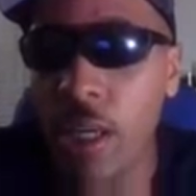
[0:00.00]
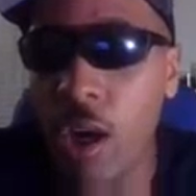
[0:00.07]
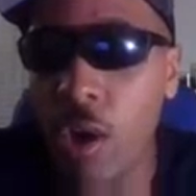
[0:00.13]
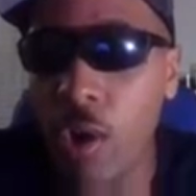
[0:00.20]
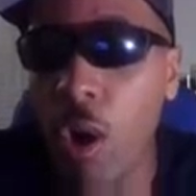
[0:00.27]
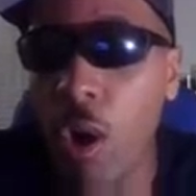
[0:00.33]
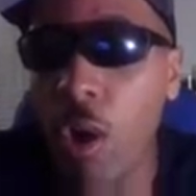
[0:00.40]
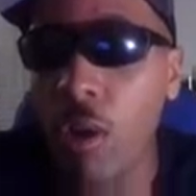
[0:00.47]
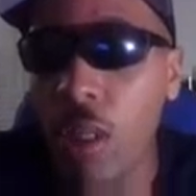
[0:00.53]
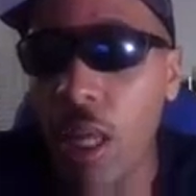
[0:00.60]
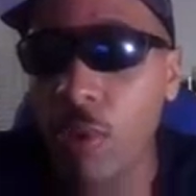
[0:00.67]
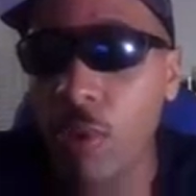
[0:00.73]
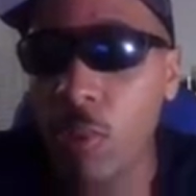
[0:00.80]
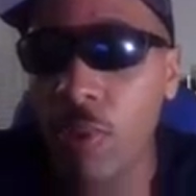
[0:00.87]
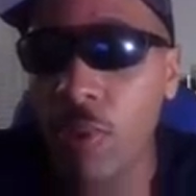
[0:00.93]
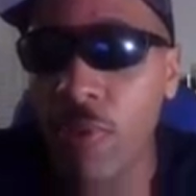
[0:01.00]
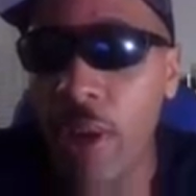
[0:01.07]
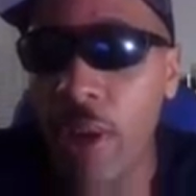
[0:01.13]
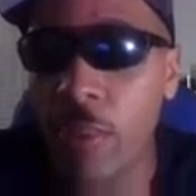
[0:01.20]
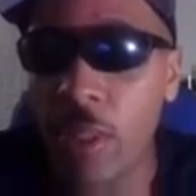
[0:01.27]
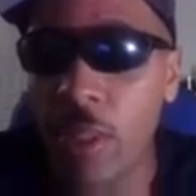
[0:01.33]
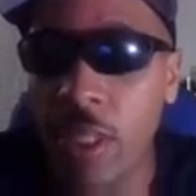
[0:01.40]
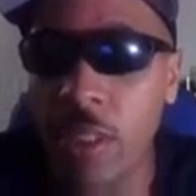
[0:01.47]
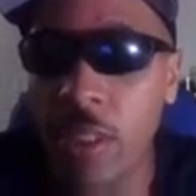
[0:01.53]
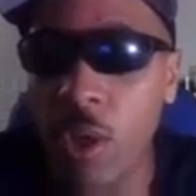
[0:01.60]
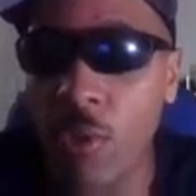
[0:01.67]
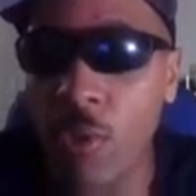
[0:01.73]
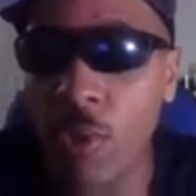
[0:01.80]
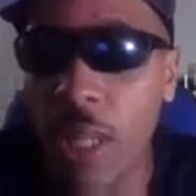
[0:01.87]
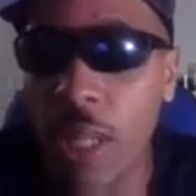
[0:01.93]
on all levels. But family, you know,
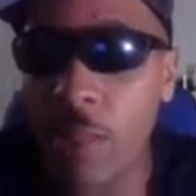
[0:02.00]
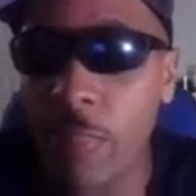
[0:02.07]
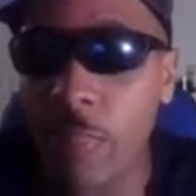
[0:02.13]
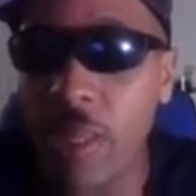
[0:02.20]
for a lot of